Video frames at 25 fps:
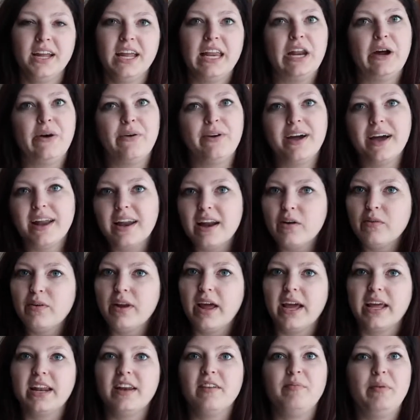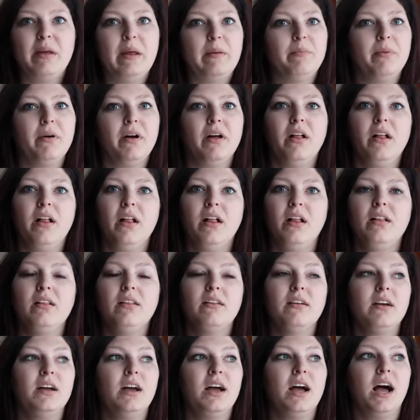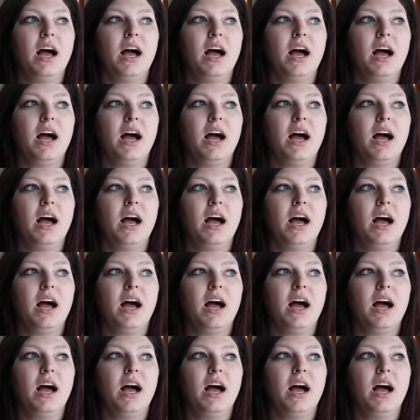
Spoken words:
you know, cut out negative people,